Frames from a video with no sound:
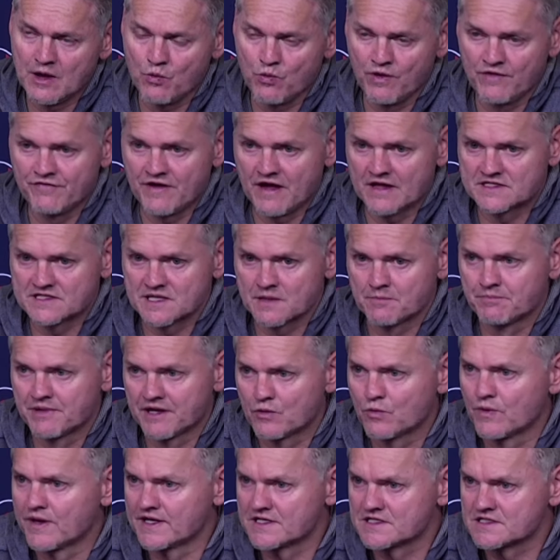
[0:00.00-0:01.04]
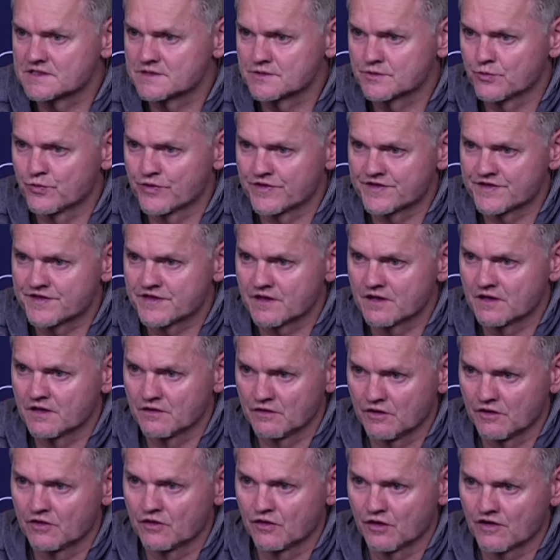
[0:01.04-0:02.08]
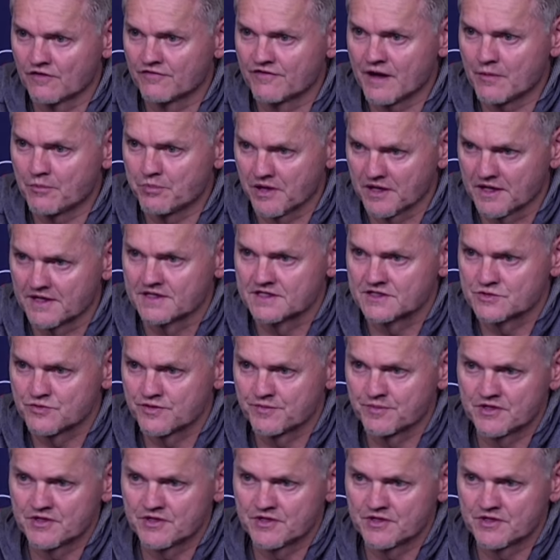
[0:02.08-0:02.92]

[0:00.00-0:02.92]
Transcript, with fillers: Yeah, we've had some big weeks with uh, a lot of our players.